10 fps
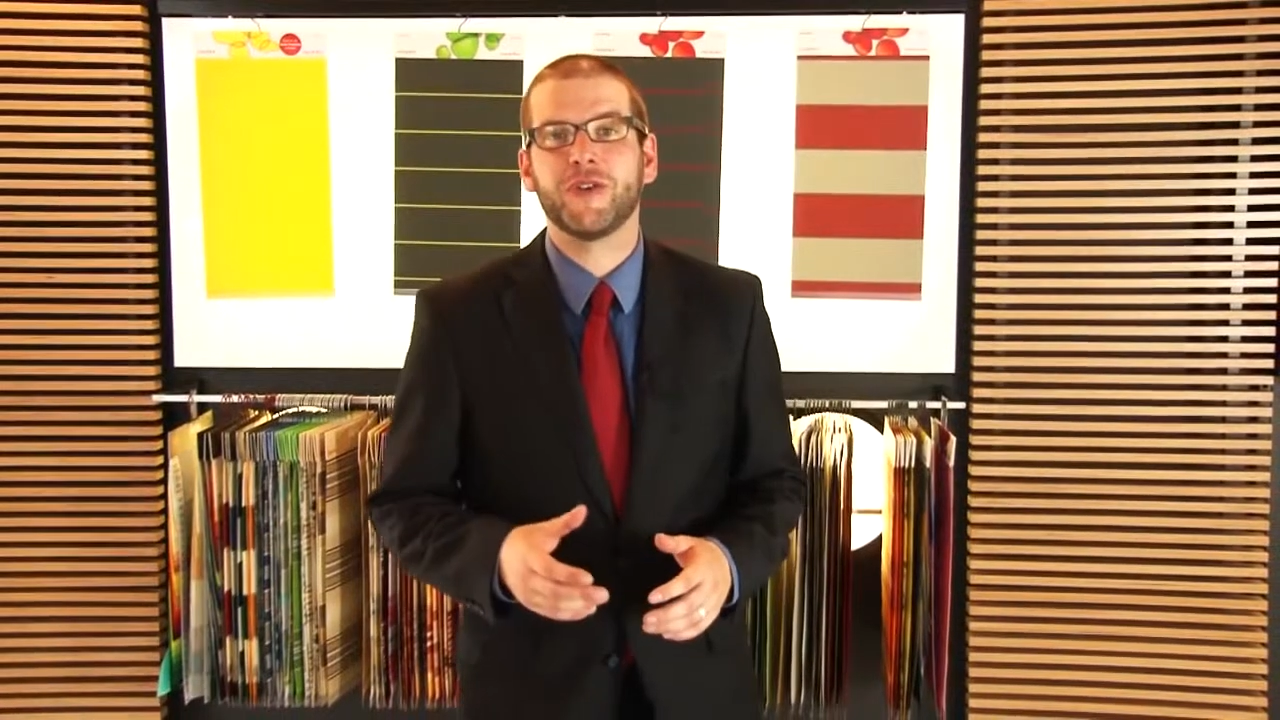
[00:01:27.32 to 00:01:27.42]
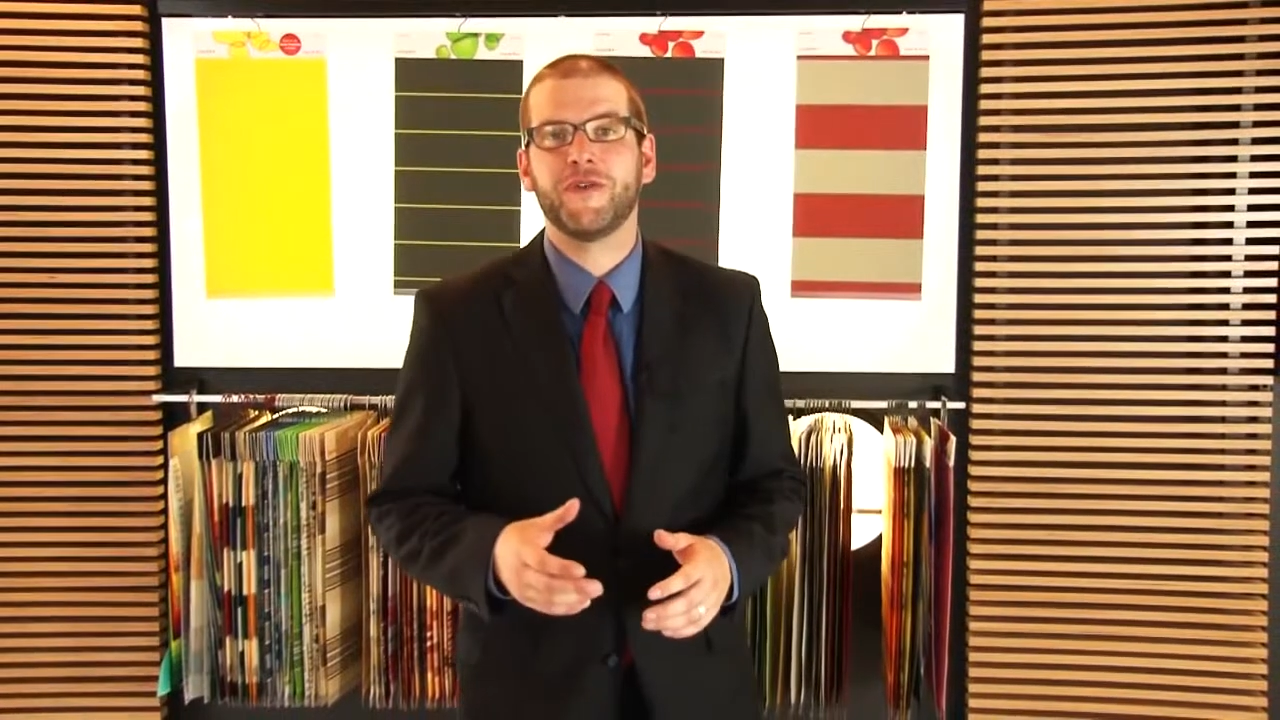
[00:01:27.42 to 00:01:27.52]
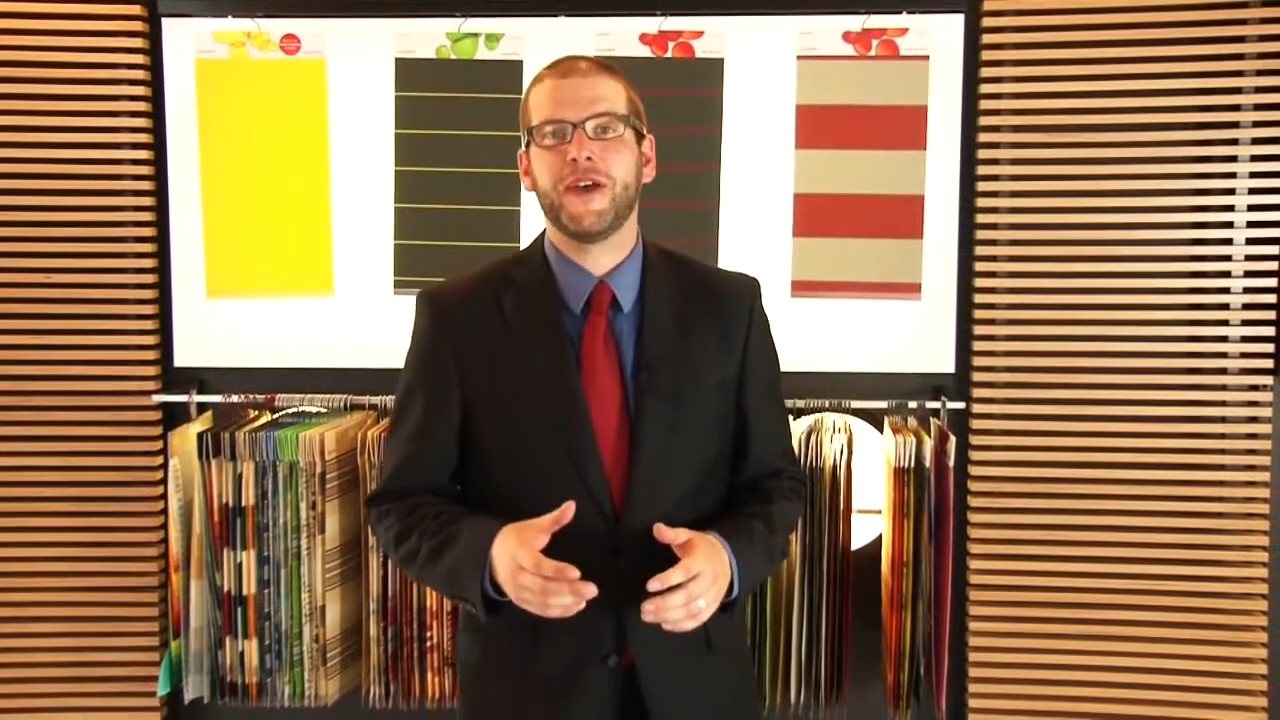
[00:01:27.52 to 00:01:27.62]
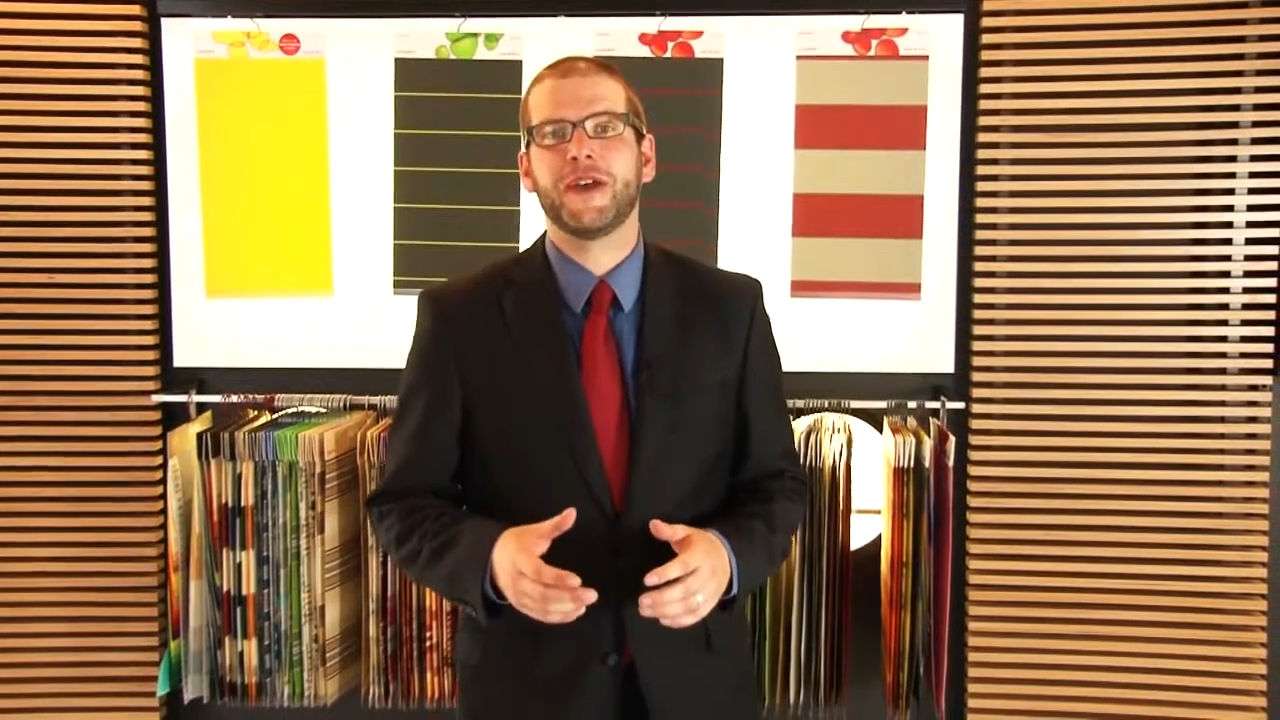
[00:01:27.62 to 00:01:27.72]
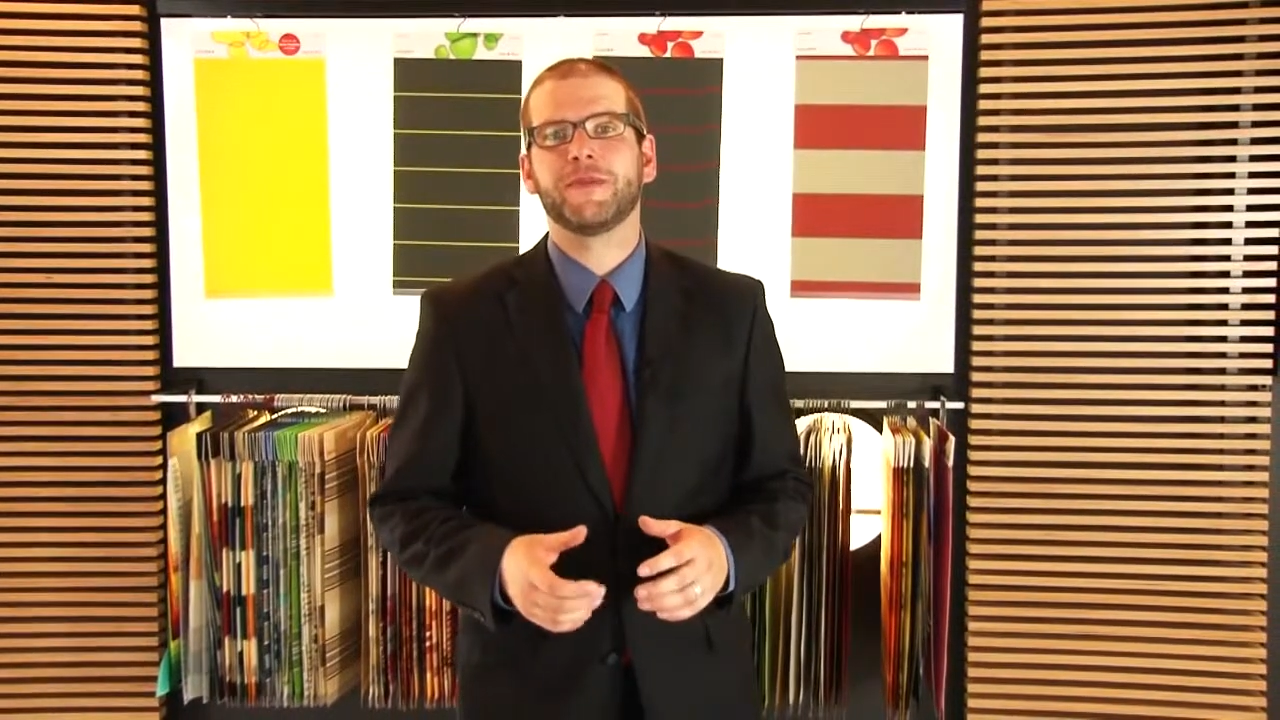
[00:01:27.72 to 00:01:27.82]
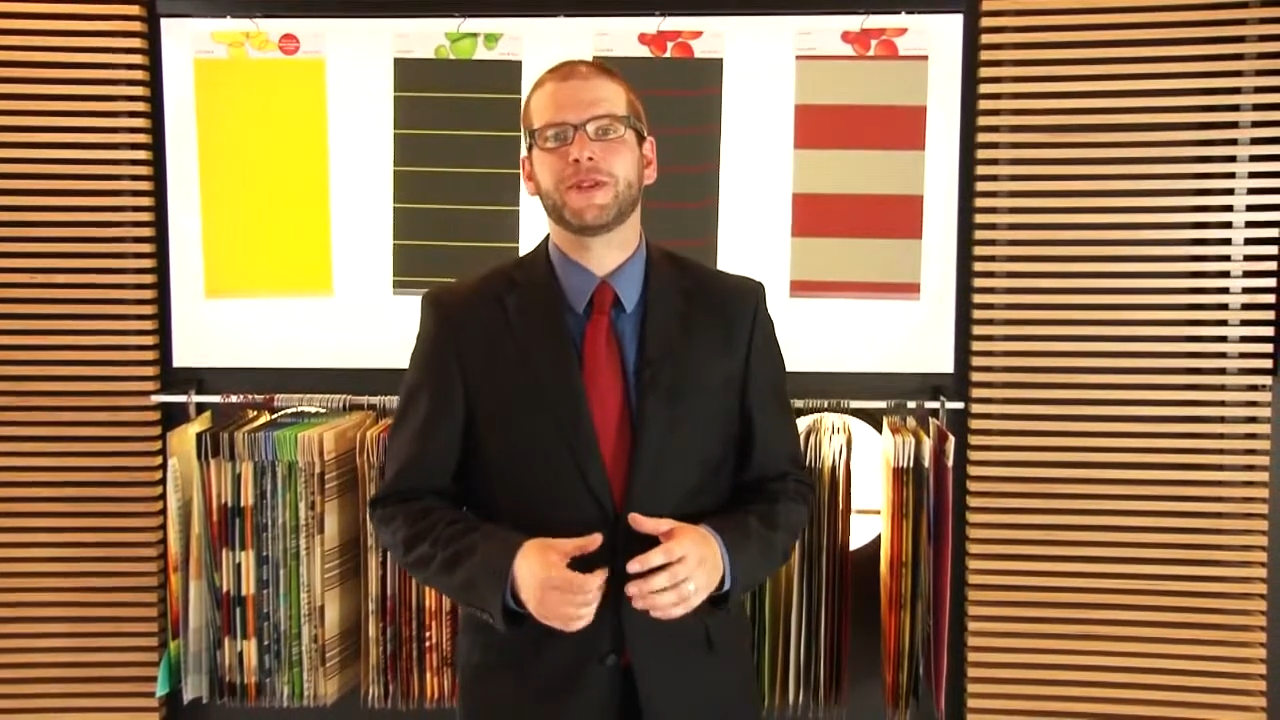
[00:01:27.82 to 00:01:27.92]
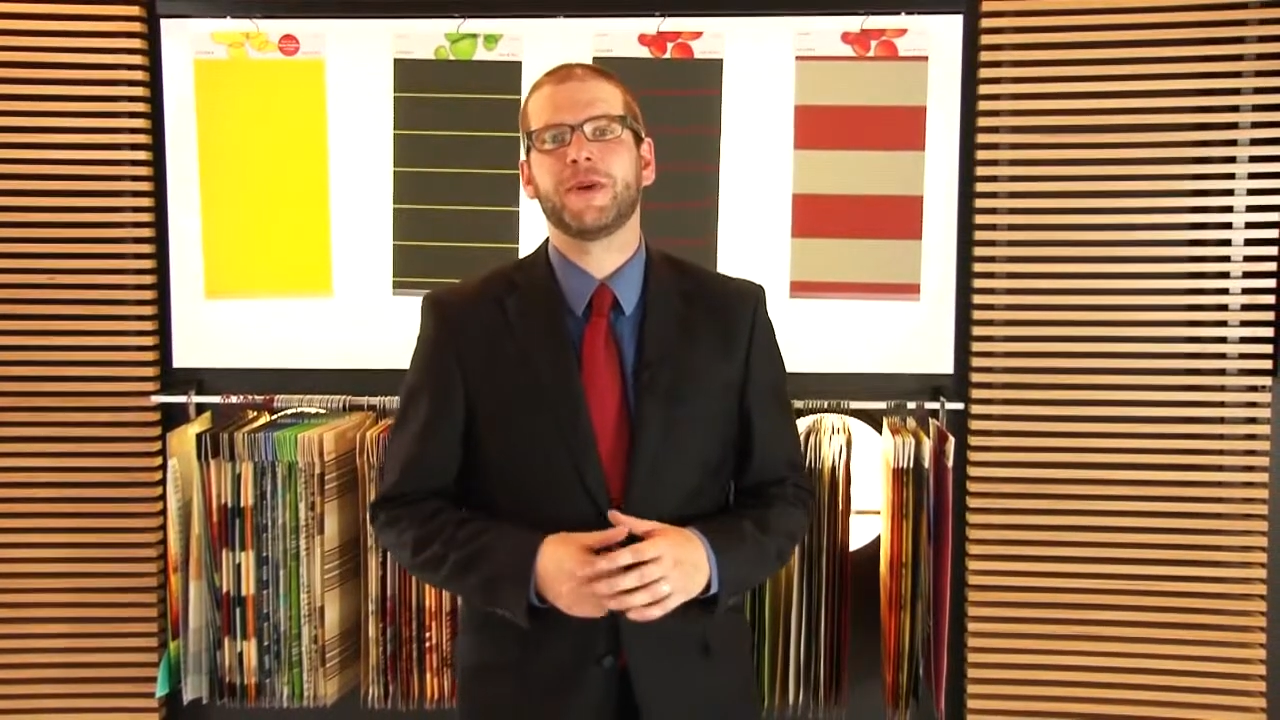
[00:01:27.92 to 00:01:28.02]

revamped